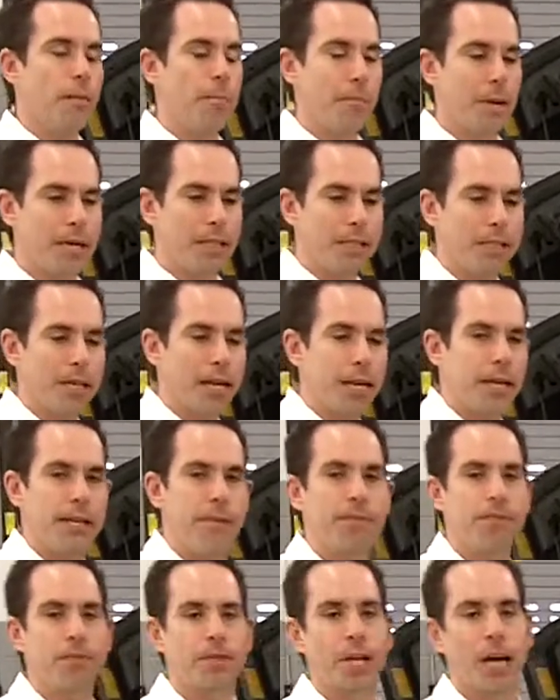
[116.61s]

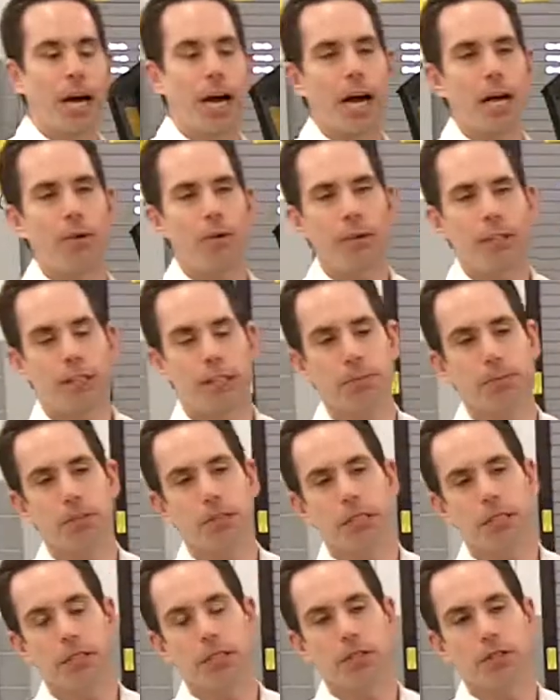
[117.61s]
maintain highway
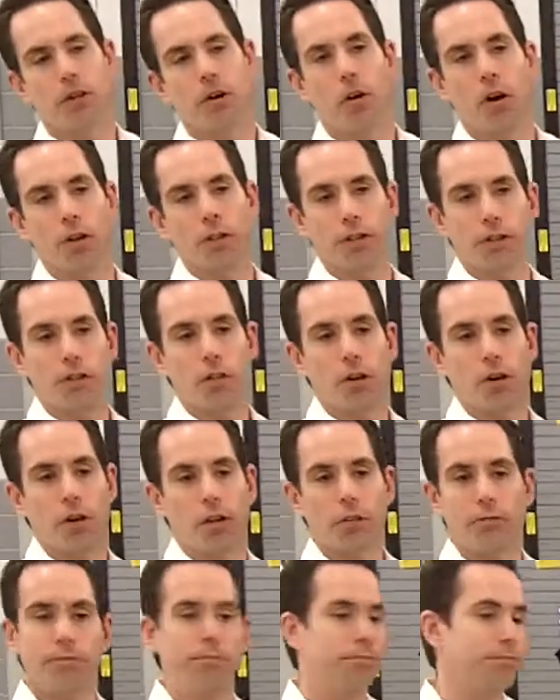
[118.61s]
speeds on the
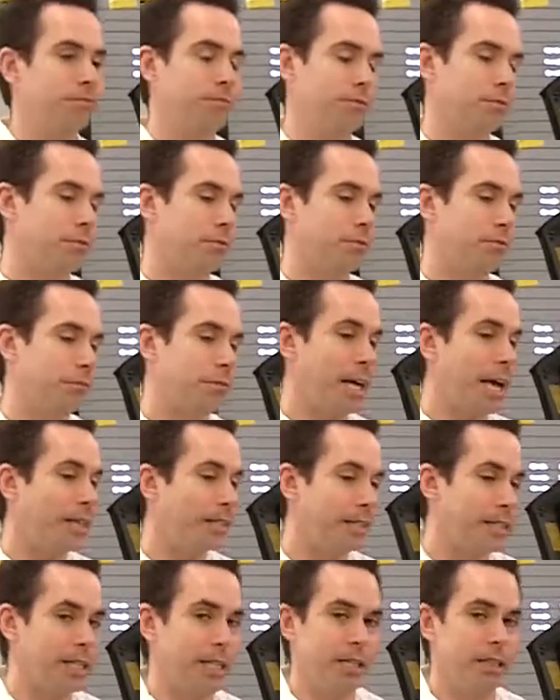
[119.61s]
car.
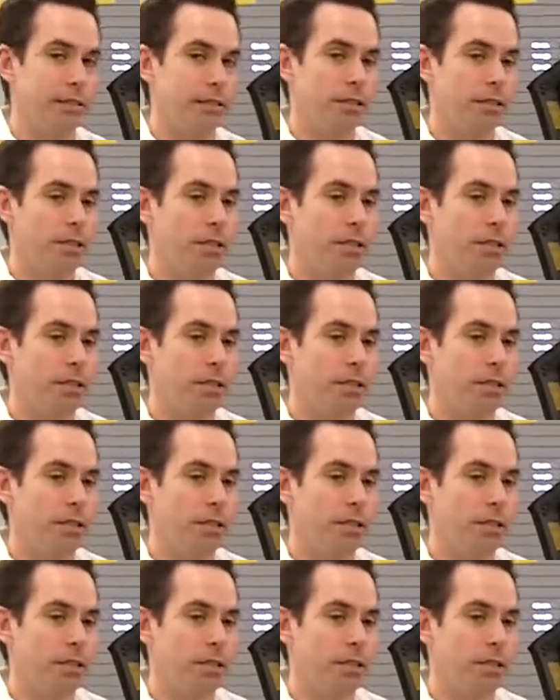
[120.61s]
That's it.